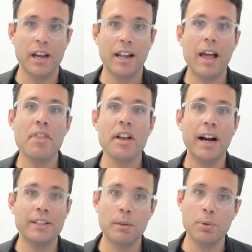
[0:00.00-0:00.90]
And I think
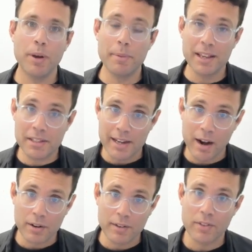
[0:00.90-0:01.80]
IWM is the
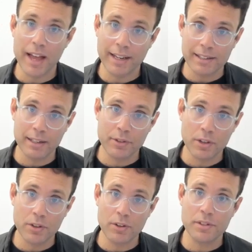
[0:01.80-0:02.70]
narrative that can deliver the
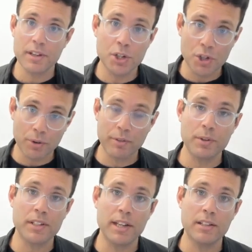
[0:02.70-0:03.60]
goods, showing
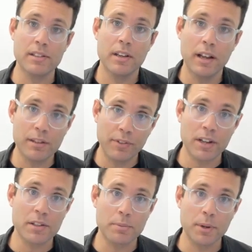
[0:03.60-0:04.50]
receipts as
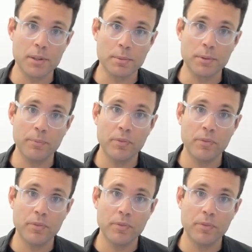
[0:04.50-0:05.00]
fast as possible.